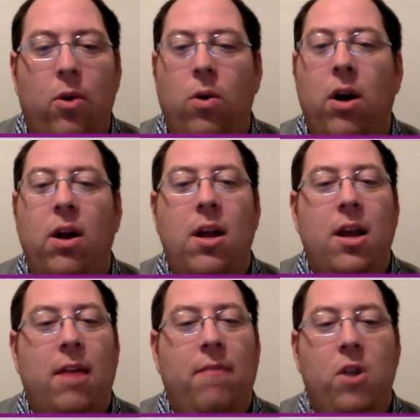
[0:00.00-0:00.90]
Or
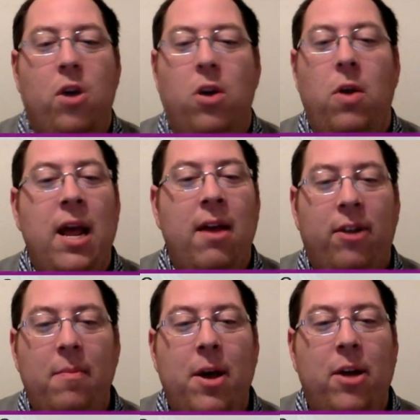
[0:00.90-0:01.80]
if you don't know any
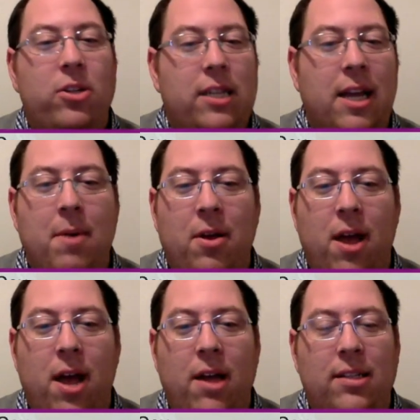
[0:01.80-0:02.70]
other email, just email
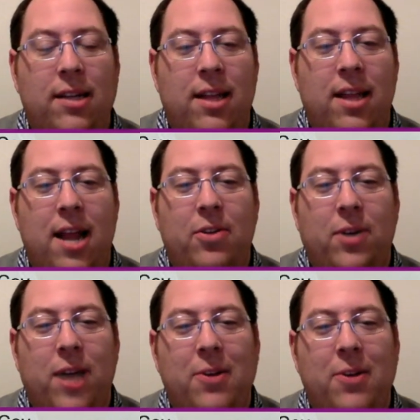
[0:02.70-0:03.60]
us at the National
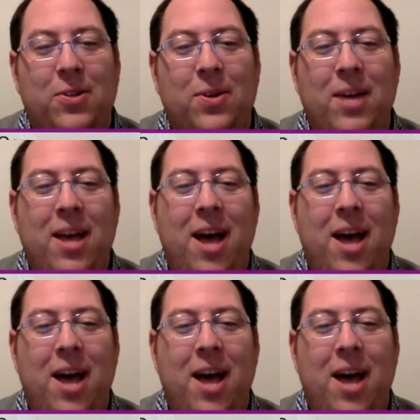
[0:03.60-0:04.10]
Council.